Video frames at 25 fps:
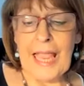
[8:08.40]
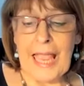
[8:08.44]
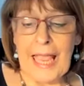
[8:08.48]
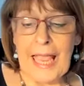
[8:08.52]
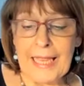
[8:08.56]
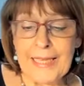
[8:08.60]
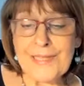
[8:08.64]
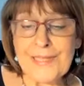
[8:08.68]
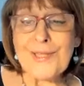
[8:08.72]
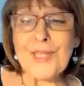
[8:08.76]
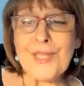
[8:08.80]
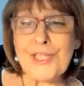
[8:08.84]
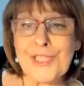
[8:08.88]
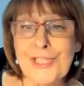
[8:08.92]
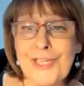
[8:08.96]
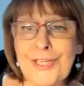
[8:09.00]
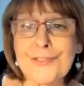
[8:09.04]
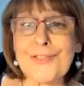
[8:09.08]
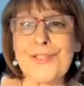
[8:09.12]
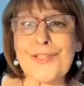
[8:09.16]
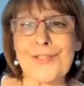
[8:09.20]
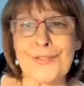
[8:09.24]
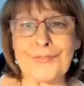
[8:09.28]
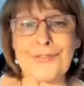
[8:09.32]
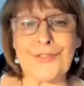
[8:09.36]
as the
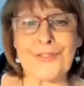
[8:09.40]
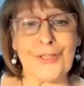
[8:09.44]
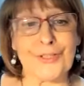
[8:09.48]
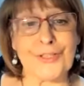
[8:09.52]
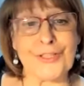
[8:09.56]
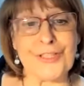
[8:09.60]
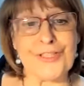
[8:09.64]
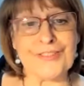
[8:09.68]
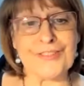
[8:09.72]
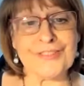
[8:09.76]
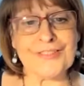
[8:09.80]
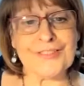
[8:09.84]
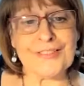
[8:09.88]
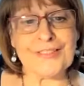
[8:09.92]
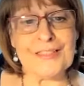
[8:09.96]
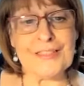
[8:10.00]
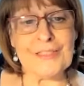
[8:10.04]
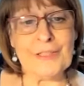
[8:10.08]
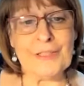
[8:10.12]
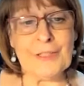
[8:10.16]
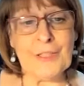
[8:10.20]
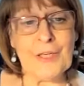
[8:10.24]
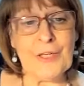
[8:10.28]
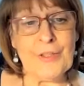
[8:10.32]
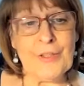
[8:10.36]
sons of God.
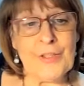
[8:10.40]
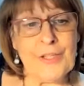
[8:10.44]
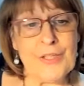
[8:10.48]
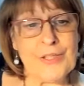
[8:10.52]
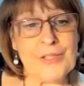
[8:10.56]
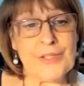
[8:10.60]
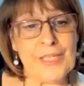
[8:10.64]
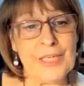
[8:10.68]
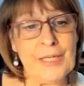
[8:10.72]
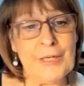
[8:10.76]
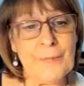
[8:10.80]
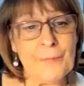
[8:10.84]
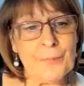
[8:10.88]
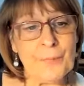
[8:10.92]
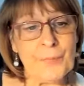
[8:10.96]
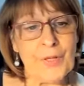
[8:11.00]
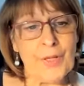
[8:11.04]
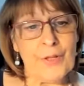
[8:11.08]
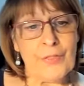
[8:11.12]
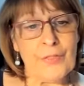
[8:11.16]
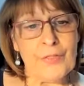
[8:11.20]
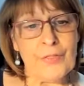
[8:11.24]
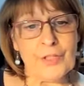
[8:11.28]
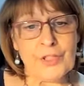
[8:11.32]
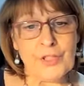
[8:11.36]
You see,
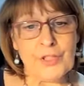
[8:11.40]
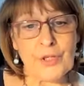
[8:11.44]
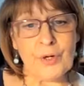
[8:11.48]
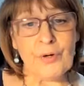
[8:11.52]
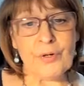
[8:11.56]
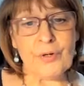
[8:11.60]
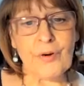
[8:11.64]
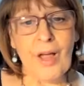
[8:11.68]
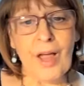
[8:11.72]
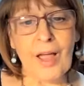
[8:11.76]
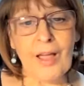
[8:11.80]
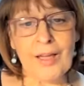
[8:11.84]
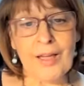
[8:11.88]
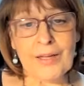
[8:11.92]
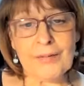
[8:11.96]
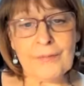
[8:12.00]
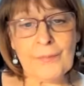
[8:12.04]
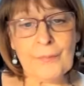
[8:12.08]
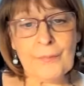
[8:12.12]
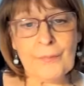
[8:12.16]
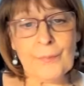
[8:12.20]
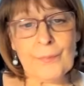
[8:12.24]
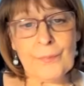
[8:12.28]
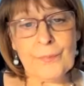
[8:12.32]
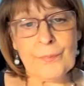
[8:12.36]
the Torah
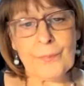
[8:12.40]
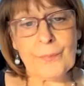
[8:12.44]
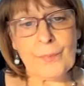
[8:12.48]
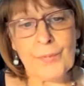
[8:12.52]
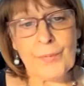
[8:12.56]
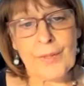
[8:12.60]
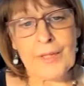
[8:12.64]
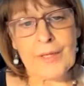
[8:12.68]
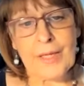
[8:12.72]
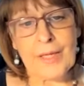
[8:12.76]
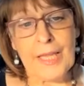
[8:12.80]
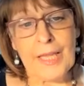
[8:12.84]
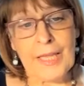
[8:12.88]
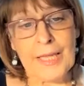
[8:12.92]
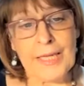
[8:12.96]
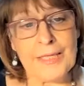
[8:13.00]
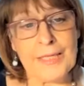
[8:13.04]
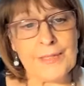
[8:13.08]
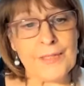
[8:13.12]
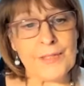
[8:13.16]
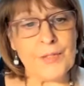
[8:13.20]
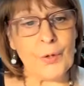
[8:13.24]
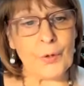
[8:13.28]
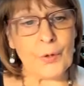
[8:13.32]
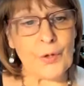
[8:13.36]

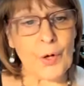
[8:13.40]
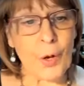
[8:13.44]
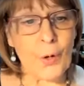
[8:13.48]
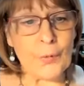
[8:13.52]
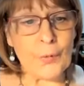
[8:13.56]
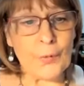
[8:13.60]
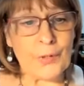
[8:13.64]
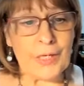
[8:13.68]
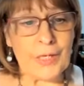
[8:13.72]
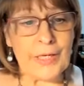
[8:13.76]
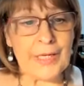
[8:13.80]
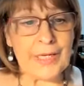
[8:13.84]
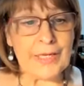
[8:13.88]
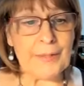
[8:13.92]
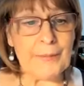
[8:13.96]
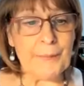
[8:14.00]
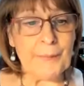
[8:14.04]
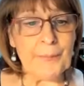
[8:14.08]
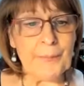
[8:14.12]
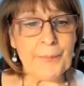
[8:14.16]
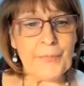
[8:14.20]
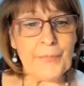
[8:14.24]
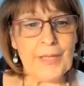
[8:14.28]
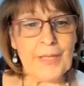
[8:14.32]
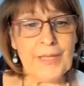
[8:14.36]
is not only
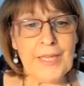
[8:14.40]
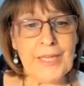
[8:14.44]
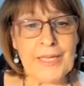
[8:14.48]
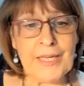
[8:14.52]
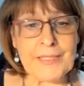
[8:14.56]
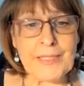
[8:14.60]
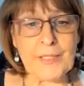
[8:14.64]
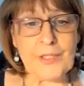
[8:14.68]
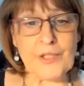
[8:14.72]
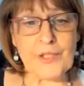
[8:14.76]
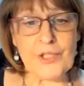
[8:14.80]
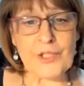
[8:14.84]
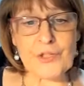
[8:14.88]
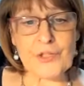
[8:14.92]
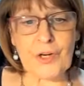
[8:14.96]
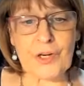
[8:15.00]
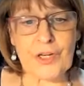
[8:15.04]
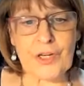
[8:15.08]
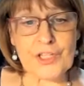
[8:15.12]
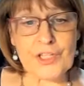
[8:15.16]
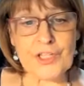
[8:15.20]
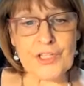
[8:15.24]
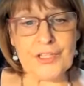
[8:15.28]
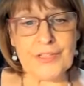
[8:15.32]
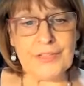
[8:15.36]
his
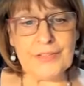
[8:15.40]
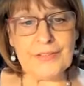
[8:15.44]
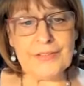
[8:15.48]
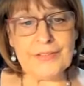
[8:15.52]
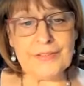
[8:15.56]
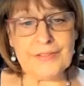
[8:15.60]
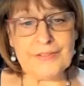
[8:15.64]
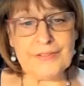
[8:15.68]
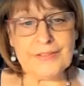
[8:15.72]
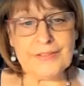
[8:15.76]
instruction,